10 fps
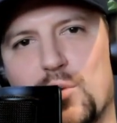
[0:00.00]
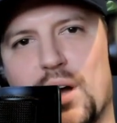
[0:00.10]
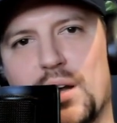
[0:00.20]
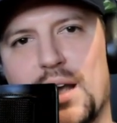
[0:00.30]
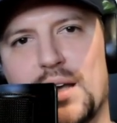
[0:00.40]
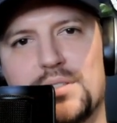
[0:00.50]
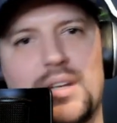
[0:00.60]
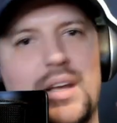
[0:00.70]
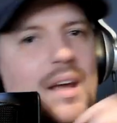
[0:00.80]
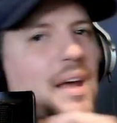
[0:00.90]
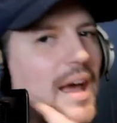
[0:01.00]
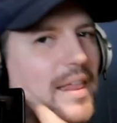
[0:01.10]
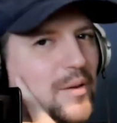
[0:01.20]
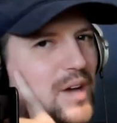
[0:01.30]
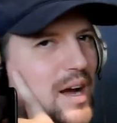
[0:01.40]
podcast and they
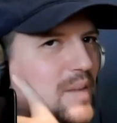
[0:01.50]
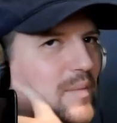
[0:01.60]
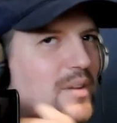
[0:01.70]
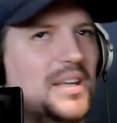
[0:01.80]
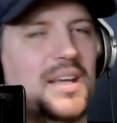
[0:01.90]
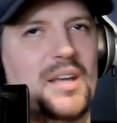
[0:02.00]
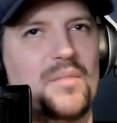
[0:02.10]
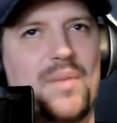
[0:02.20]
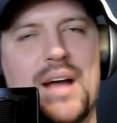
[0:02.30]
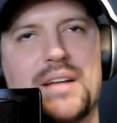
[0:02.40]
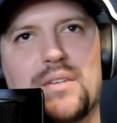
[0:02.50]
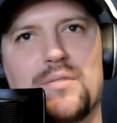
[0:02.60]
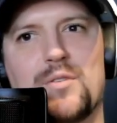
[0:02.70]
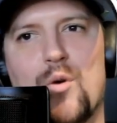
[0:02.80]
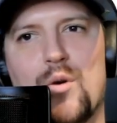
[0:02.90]
were talking about the impact of
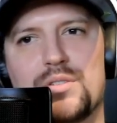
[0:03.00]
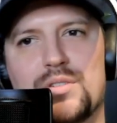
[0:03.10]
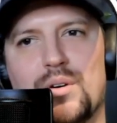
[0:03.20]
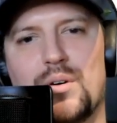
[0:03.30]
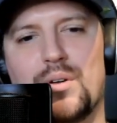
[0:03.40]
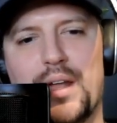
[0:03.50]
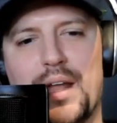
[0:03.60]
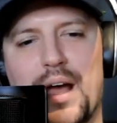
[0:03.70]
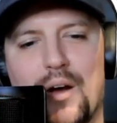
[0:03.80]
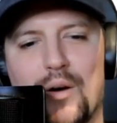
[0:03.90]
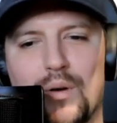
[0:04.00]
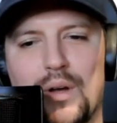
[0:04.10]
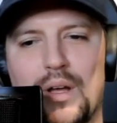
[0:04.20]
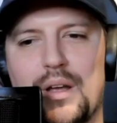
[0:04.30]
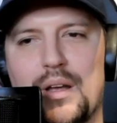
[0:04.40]
cortisol and how
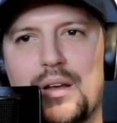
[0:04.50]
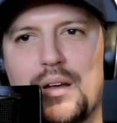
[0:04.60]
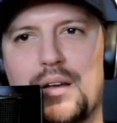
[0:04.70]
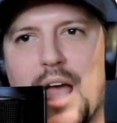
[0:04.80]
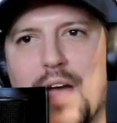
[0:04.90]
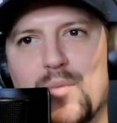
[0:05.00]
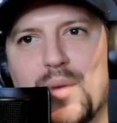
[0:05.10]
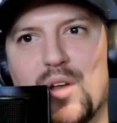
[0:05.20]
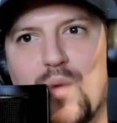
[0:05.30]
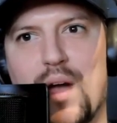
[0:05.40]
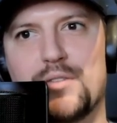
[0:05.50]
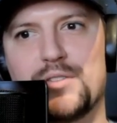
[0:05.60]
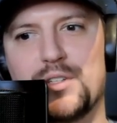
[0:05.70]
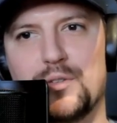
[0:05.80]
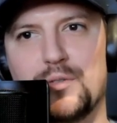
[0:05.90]
everybody around
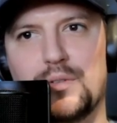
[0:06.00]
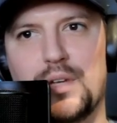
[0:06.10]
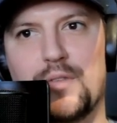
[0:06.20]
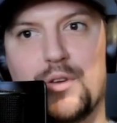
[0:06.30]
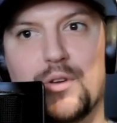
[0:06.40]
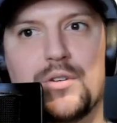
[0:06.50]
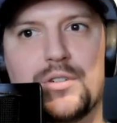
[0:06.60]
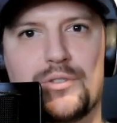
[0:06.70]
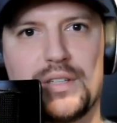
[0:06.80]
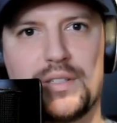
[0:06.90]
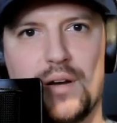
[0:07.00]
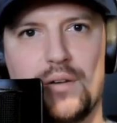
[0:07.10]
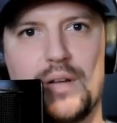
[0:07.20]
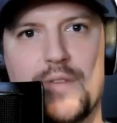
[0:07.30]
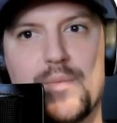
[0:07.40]
you if you're stressed
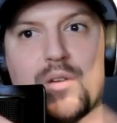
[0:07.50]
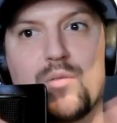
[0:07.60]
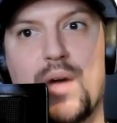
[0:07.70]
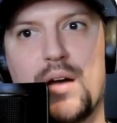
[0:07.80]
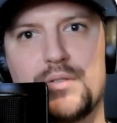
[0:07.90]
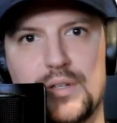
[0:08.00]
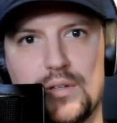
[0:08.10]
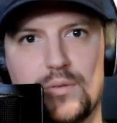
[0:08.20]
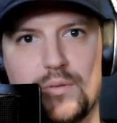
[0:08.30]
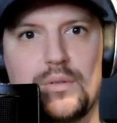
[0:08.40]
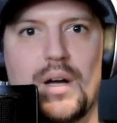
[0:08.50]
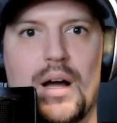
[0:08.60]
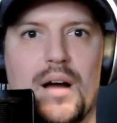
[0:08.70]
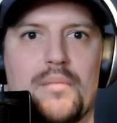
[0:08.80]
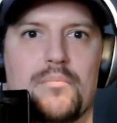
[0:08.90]
out everybody around you
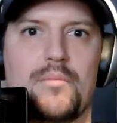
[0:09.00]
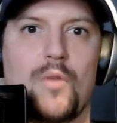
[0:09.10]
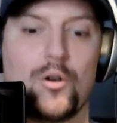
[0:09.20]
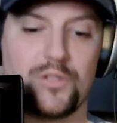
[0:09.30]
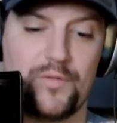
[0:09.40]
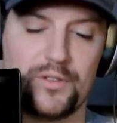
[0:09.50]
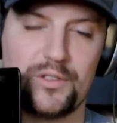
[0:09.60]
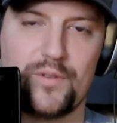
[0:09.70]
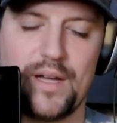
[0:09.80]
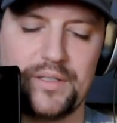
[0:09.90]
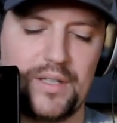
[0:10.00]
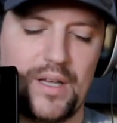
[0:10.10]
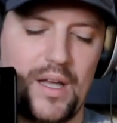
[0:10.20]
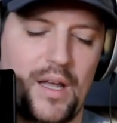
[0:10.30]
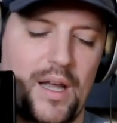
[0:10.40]
um, also feel stress.
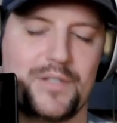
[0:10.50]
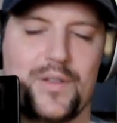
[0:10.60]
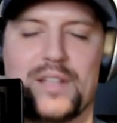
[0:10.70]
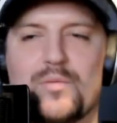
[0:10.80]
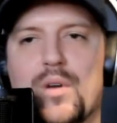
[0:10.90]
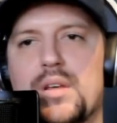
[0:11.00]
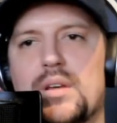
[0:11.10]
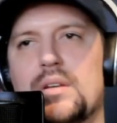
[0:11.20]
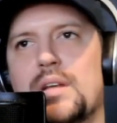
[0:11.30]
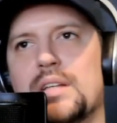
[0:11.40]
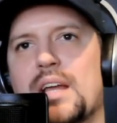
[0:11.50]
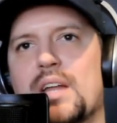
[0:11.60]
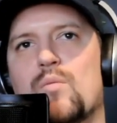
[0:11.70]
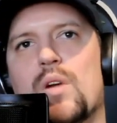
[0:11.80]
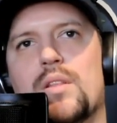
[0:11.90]
Yeah. So that's one of the it's kind
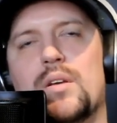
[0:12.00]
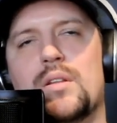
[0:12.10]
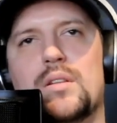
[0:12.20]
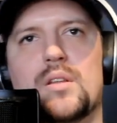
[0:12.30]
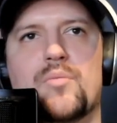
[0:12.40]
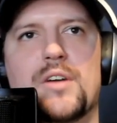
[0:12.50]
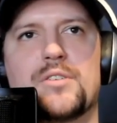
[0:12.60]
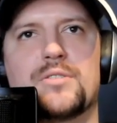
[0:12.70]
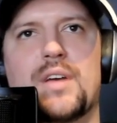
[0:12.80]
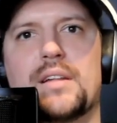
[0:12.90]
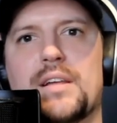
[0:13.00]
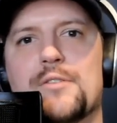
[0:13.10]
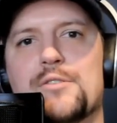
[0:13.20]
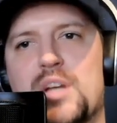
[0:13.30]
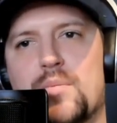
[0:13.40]
of one of the the pressures on
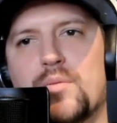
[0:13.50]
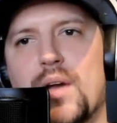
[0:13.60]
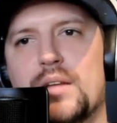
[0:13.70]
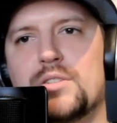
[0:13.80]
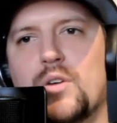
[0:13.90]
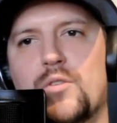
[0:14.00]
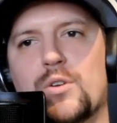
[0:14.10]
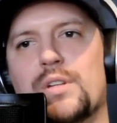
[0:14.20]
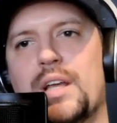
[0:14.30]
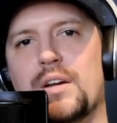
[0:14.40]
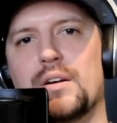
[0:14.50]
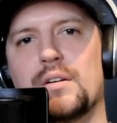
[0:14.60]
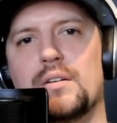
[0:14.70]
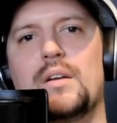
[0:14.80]
leadership, right? So if you're a leader, mm-hmm.